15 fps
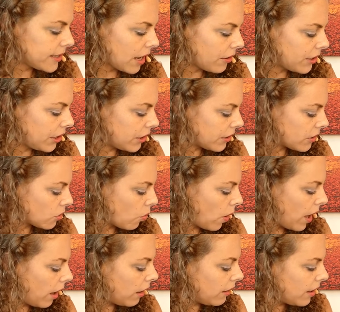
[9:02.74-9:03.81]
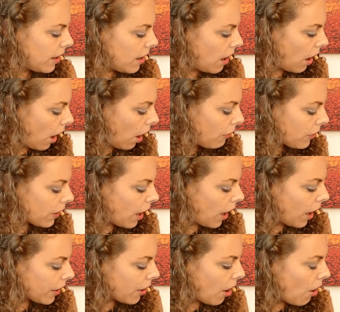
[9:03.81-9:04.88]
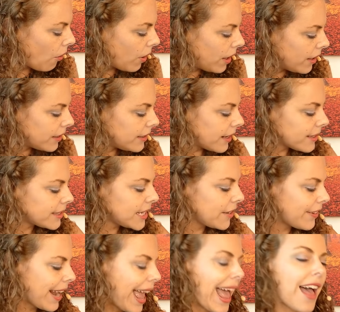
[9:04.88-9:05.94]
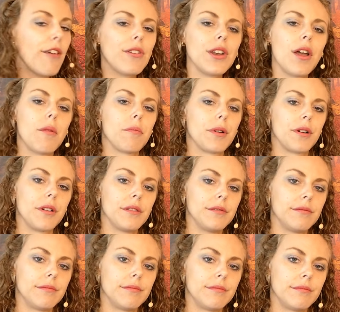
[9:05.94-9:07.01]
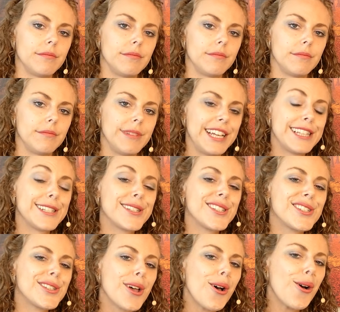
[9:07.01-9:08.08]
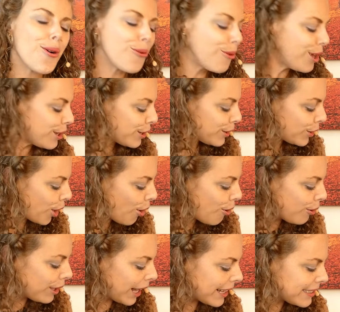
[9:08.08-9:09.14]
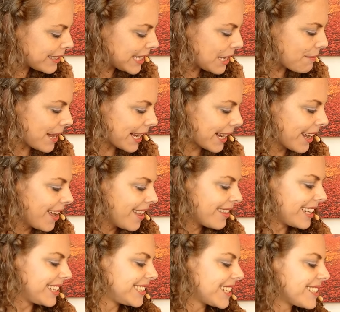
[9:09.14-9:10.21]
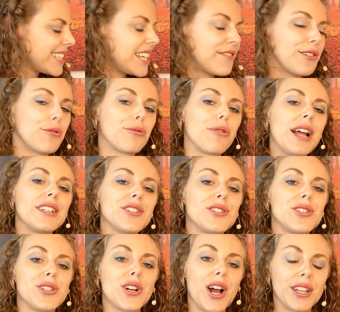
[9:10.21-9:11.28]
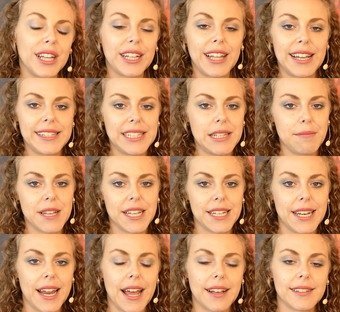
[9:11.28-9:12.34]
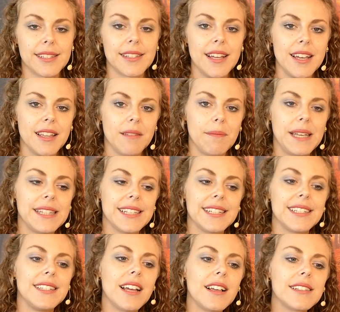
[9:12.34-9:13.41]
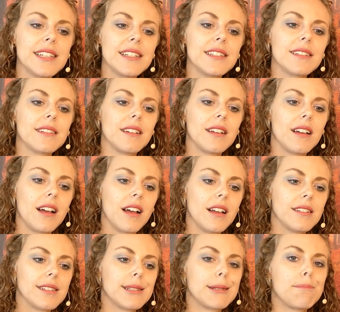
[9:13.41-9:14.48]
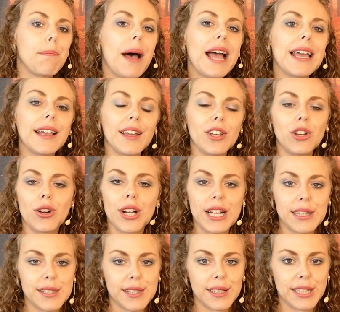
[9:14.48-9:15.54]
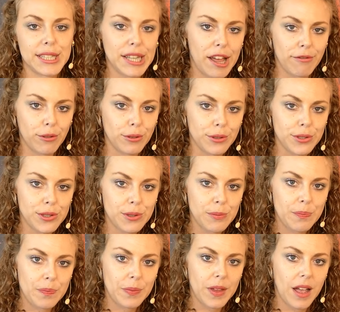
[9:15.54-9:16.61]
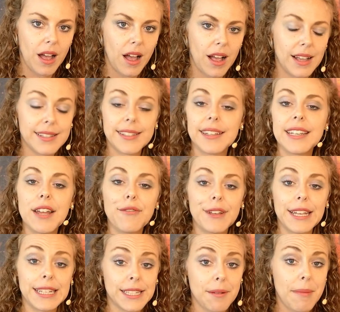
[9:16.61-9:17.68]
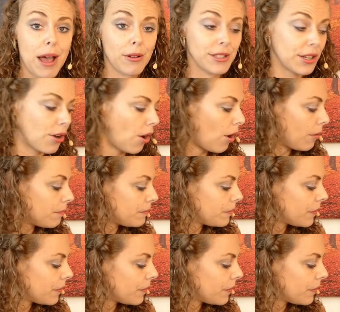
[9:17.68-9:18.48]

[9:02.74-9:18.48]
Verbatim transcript: down here as well. Avocado doesn't even have a number. It's so low glycemic that it doesn't even register on the glycemic index. That means it doesn't spike your insulin levels uh, a significant amount at all.